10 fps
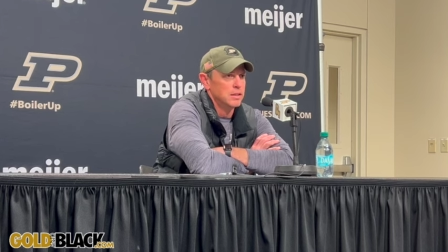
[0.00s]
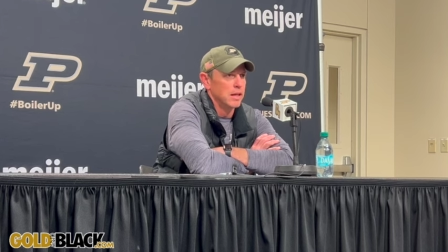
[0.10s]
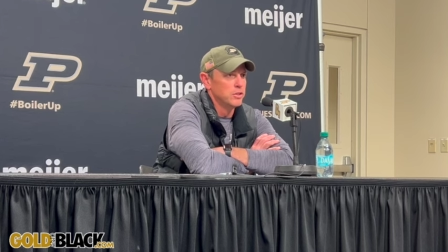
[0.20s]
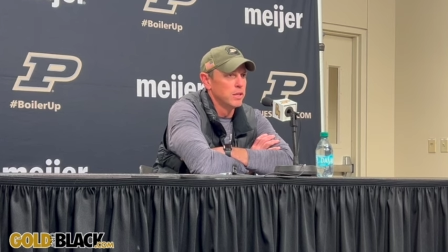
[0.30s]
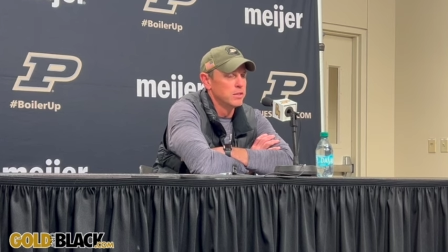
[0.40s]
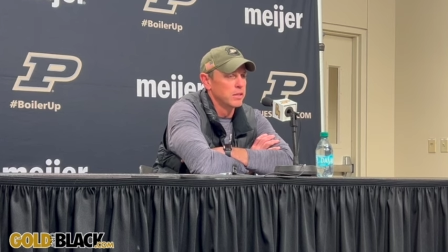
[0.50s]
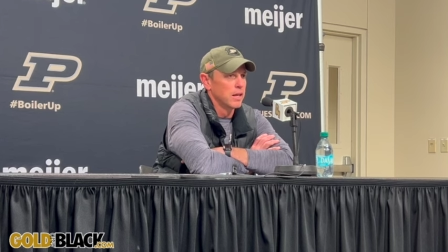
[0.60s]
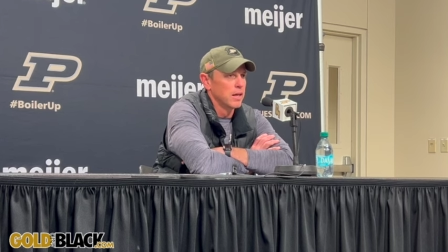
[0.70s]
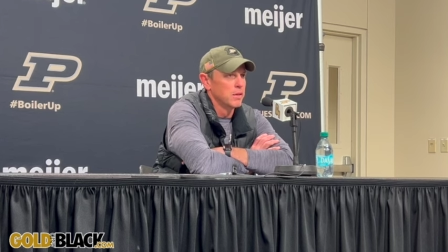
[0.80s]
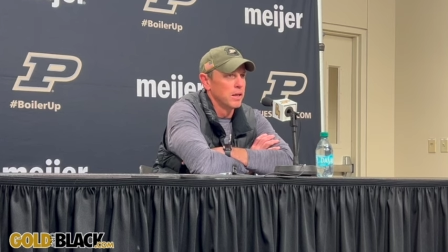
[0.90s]
KJ's a
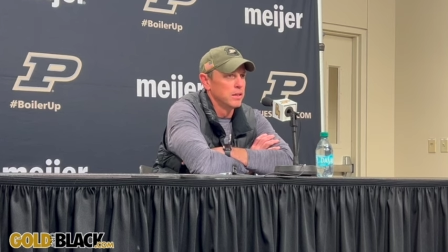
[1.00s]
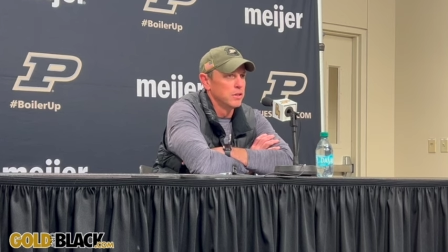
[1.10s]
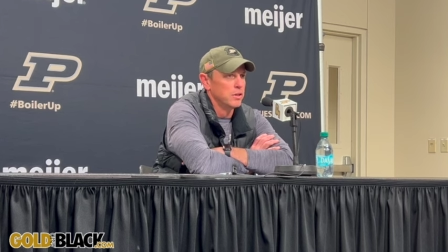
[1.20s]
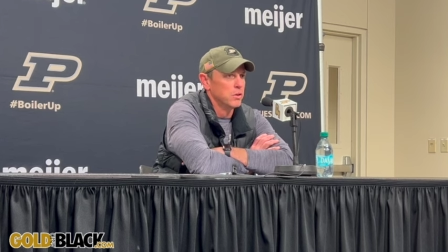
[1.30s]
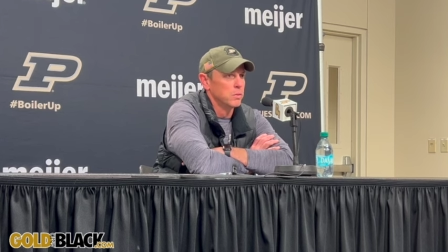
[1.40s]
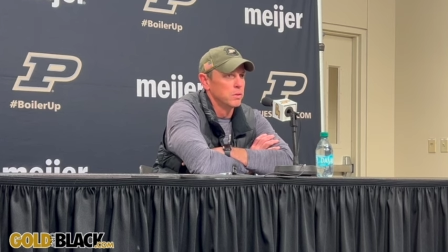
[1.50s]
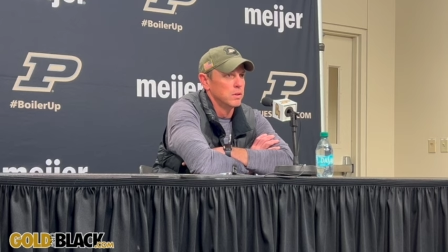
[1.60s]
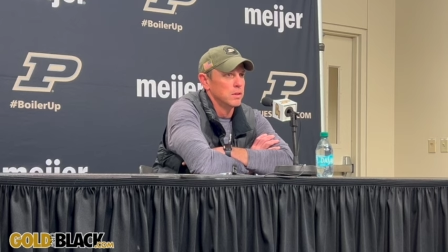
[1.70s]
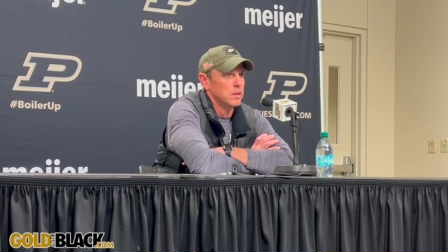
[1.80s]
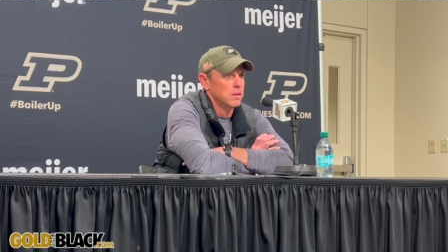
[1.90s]
guy that, you know,
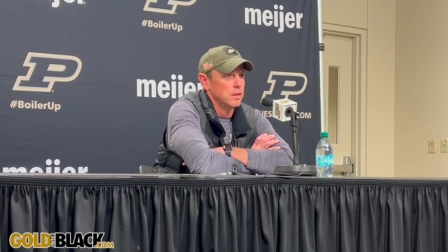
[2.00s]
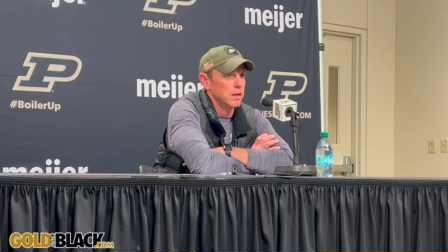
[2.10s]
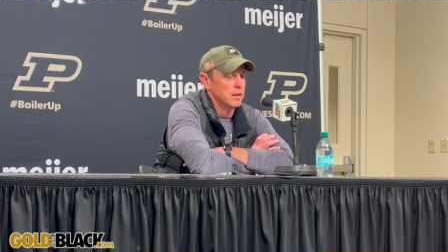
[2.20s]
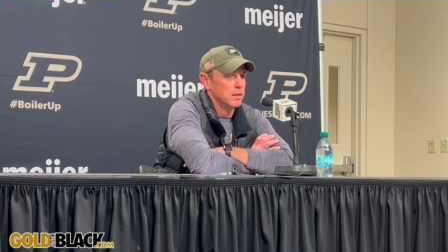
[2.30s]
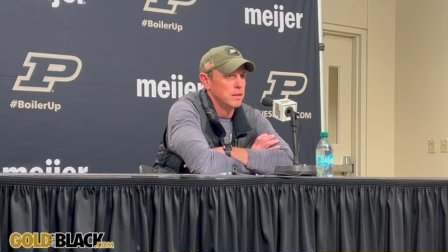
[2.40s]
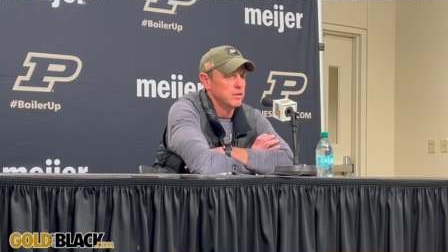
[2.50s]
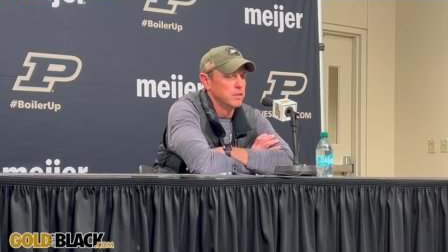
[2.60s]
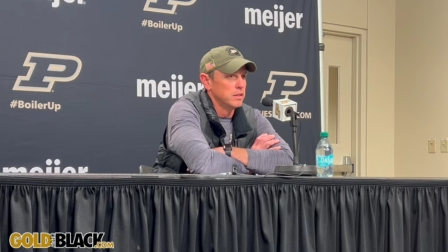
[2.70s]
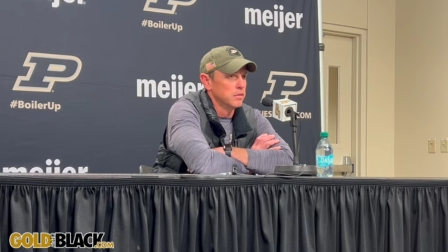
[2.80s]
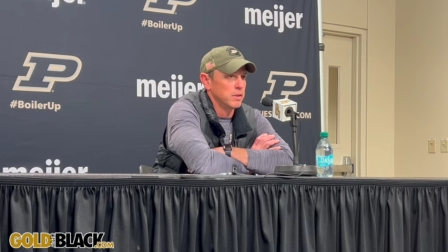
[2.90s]

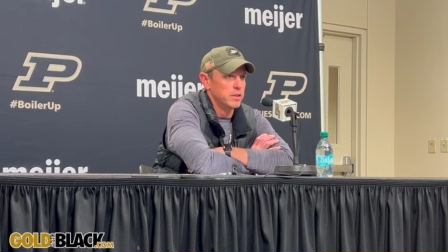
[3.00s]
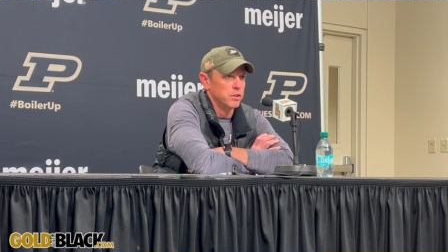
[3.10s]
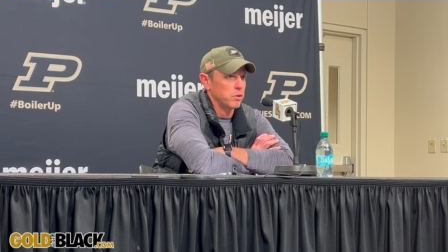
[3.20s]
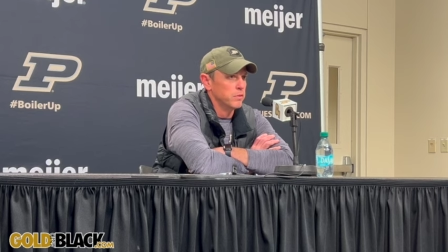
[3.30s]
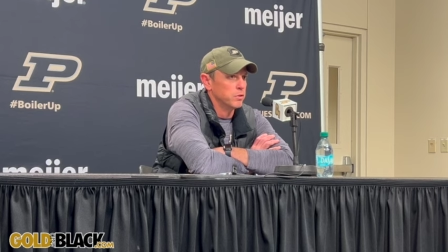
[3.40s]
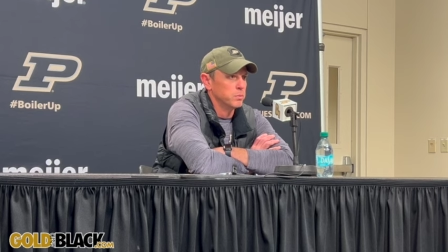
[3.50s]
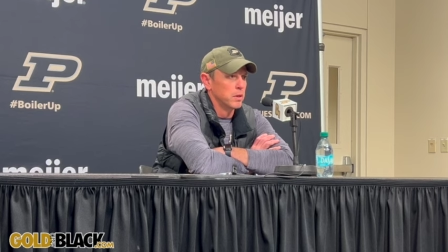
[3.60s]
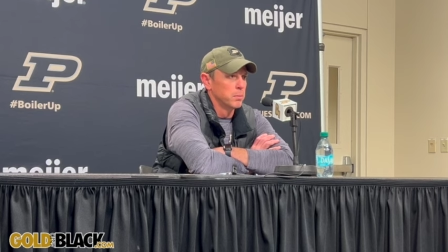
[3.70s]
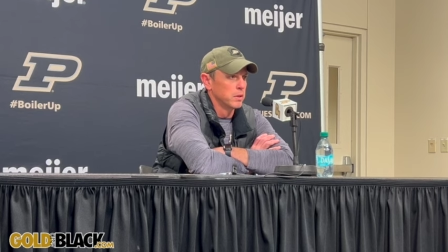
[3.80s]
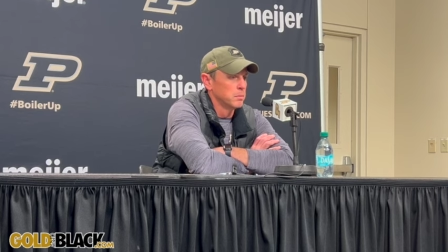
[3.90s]
instinctively he's a great
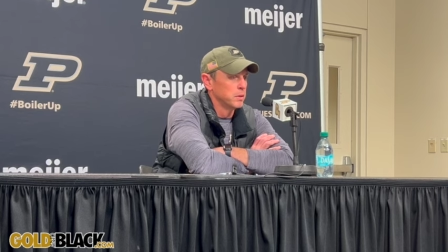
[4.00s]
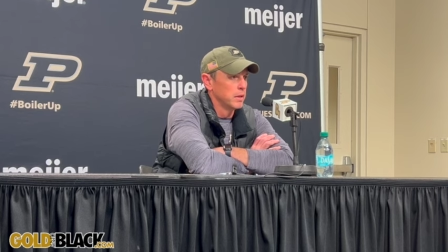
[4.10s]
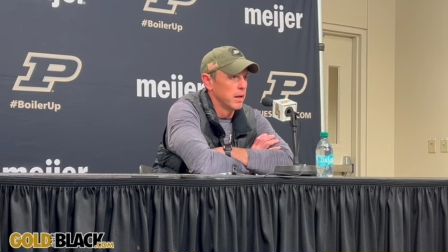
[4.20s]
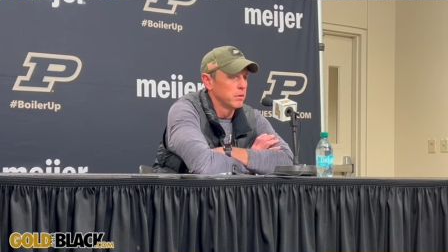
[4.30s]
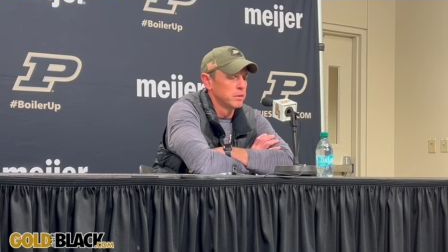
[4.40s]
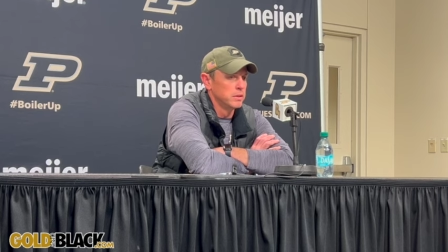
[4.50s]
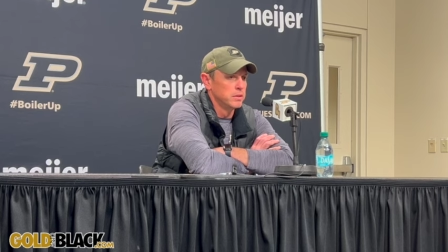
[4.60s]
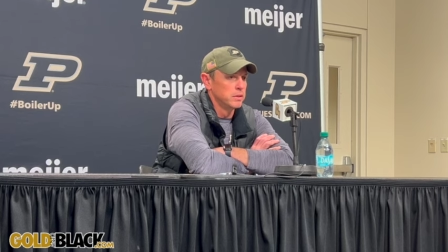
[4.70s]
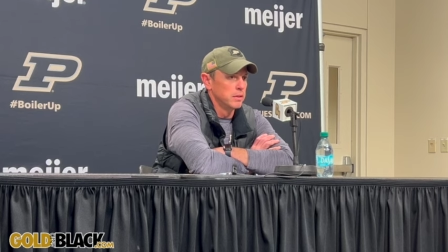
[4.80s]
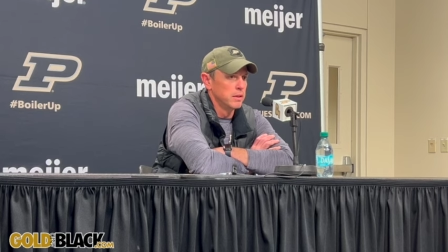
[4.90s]
football player, but now
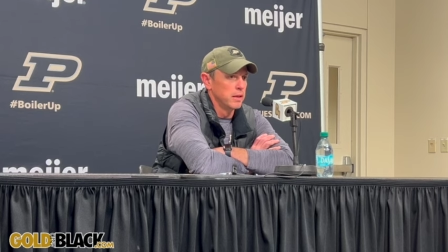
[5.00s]
he's